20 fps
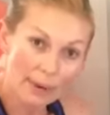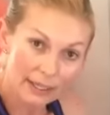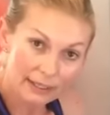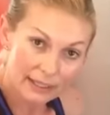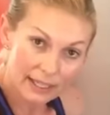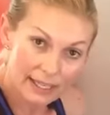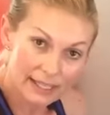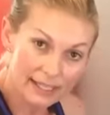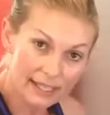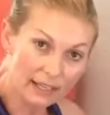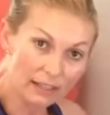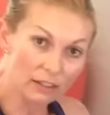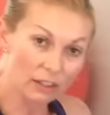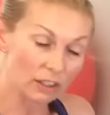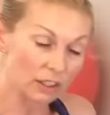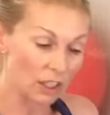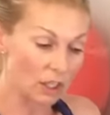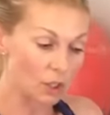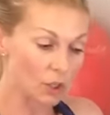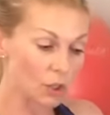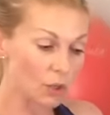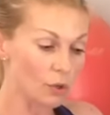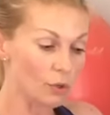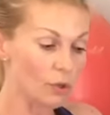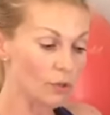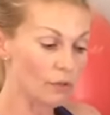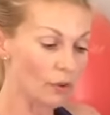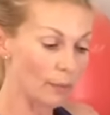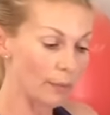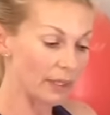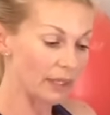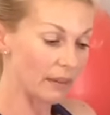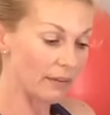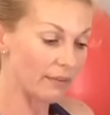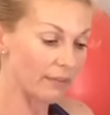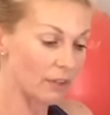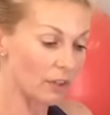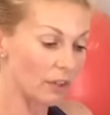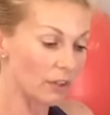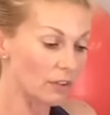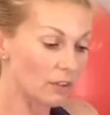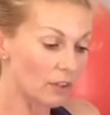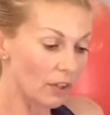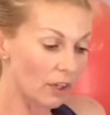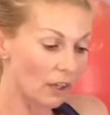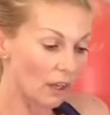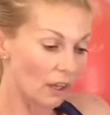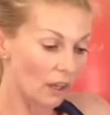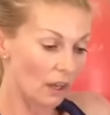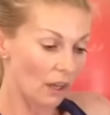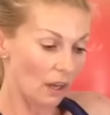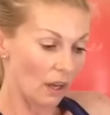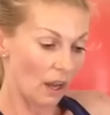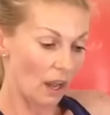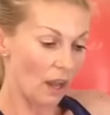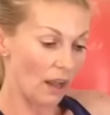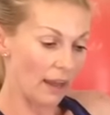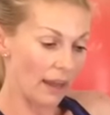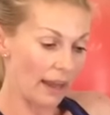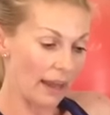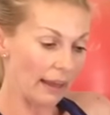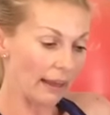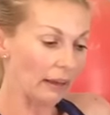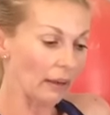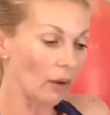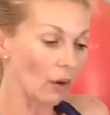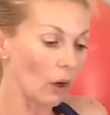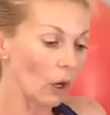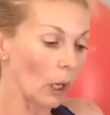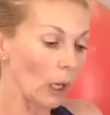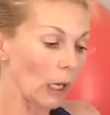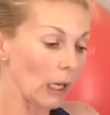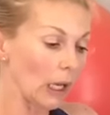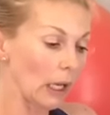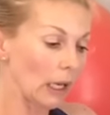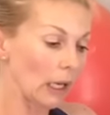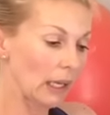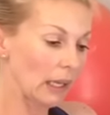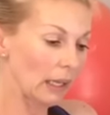addressing the tissues from a different angle,